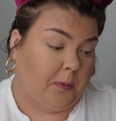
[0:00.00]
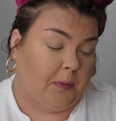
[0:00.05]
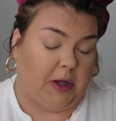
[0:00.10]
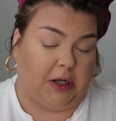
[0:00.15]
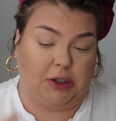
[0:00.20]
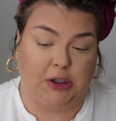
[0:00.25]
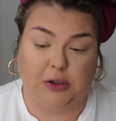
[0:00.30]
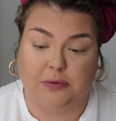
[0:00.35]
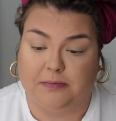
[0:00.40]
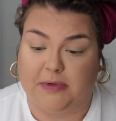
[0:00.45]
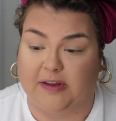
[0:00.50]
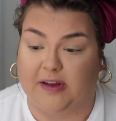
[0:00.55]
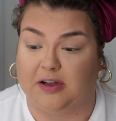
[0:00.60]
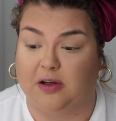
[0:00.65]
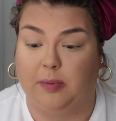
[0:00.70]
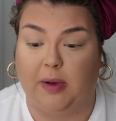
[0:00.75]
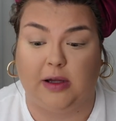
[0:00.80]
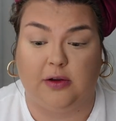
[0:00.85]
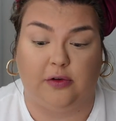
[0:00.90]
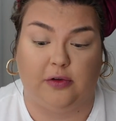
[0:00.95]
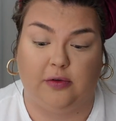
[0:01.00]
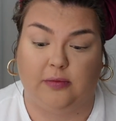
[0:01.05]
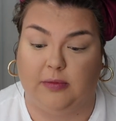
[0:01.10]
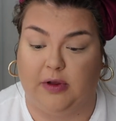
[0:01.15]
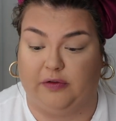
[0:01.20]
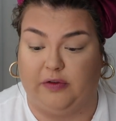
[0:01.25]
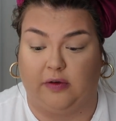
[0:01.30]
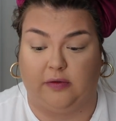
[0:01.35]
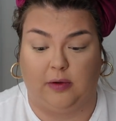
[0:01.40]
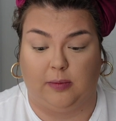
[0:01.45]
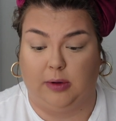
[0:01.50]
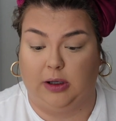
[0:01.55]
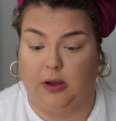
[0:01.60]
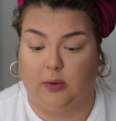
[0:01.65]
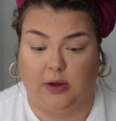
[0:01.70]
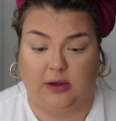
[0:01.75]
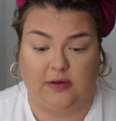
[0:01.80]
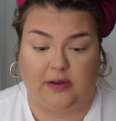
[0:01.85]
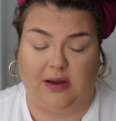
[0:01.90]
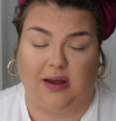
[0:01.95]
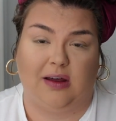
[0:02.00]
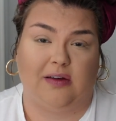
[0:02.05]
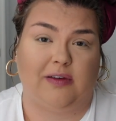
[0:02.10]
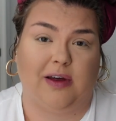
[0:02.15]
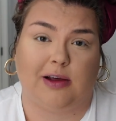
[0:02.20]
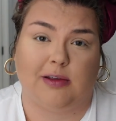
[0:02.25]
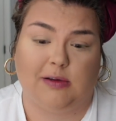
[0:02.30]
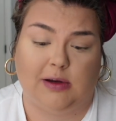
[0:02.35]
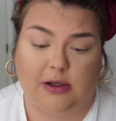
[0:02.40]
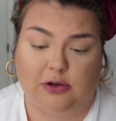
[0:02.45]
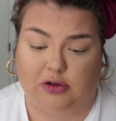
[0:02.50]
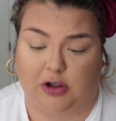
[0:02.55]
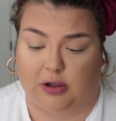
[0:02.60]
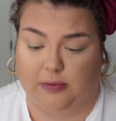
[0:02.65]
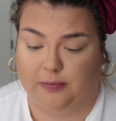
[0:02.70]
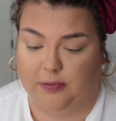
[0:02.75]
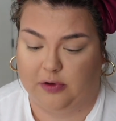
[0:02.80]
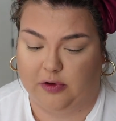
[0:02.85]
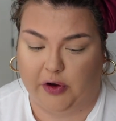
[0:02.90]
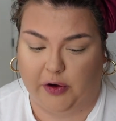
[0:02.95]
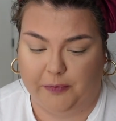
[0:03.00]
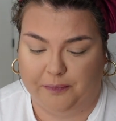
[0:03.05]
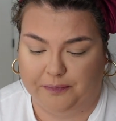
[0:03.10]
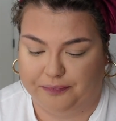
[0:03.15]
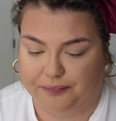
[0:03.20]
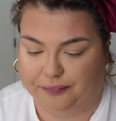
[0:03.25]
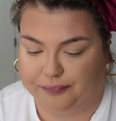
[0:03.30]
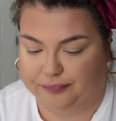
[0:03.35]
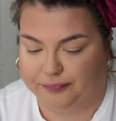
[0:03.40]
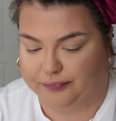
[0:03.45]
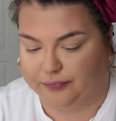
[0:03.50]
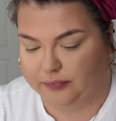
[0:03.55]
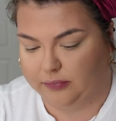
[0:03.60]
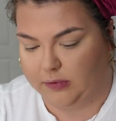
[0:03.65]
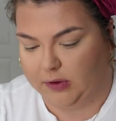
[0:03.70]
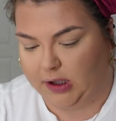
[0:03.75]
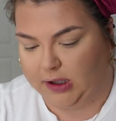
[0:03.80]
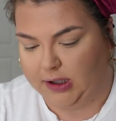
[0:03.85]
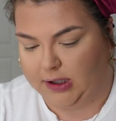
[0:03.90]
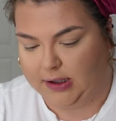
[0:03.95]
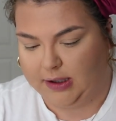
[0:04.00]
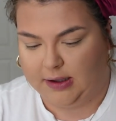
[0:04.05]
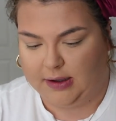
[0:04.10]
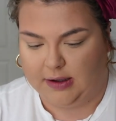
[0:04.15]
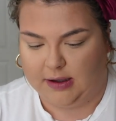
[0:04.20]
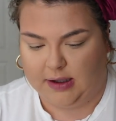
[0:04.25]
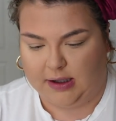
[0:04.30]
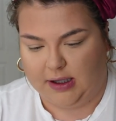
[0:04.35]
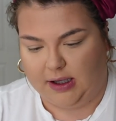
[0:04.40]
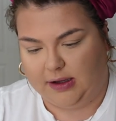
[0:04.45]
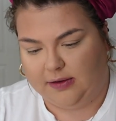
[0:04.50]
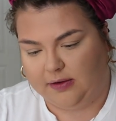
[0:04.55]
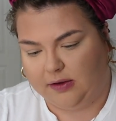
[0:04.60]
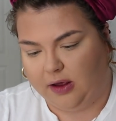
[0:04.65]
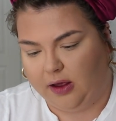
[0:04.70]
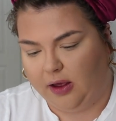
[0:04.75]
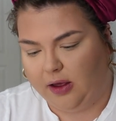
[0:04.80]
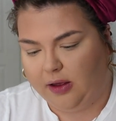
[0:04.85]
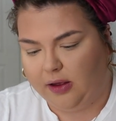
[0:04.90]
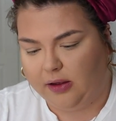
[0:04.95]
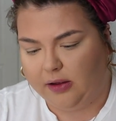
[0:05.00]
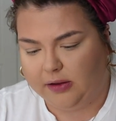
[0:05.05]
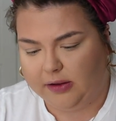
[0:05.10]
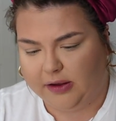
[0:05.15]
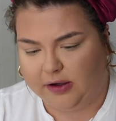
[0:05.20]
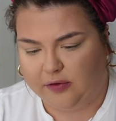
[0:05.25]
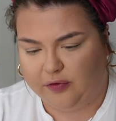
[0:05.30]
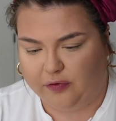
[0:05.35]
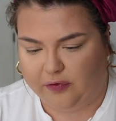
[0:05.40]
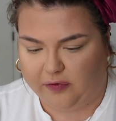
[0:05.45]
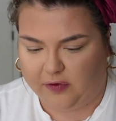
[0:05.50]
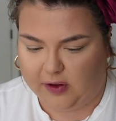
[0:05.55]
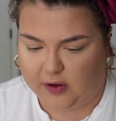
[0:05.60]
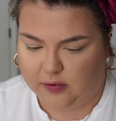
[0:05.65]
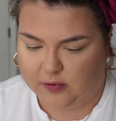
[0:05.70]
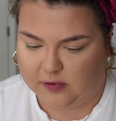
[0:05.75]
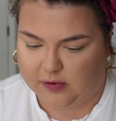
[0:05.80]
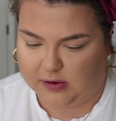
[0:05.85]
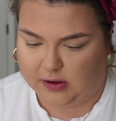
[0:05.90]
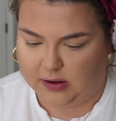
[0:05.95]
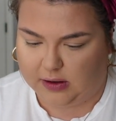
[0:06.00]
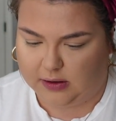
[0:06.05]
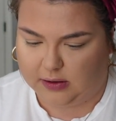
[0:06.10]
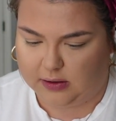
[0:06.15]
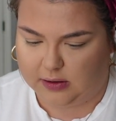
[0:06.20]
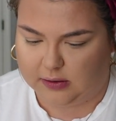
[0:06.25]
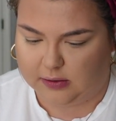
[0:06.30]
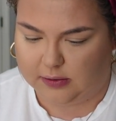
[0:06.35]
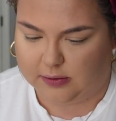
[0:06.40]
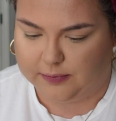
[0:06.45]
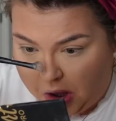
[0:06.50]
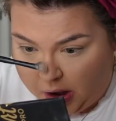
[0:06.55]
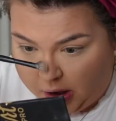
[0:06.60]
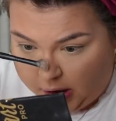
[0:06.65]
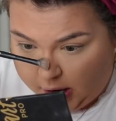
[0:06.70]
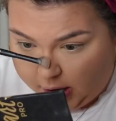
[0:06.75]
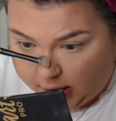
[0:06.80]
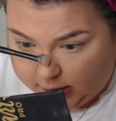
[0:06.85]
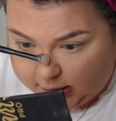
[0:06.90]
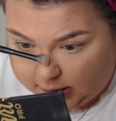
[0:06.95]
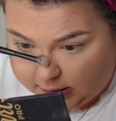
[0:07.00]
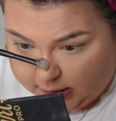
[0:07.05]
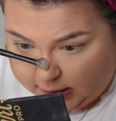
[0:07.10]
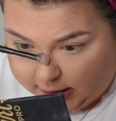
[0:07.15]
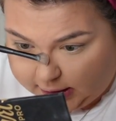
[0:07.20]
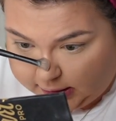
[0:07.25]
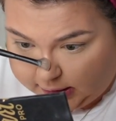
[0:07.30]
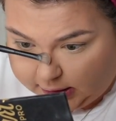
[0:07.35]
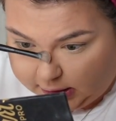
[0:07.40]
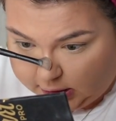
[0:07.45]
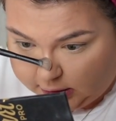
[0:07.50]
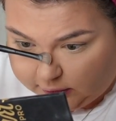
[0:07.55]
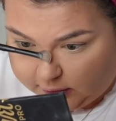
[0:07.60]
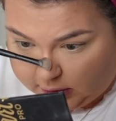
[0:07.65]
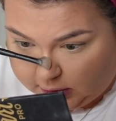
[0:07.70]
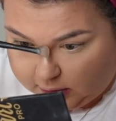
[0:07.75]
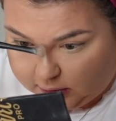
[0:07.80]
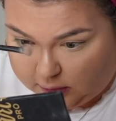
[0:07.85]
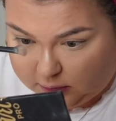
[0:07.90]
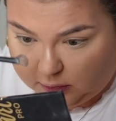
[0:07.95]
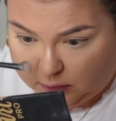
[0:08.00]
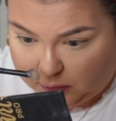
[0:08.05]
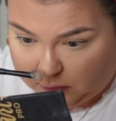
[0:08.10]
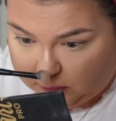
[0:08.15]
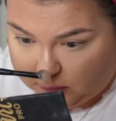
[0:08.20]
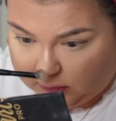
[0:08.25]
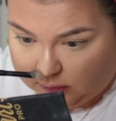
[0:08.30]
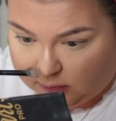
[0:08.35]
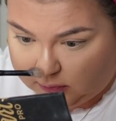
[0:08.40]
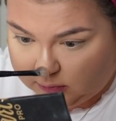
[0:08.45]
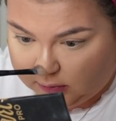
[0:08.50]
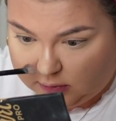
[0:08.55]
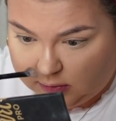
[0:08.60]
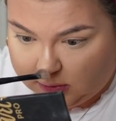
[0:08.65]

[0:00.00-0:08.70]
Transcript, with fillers: I don't know, and that depends if everybody wants to get a vaccination. So it's all confusing. A little highlight on the nose.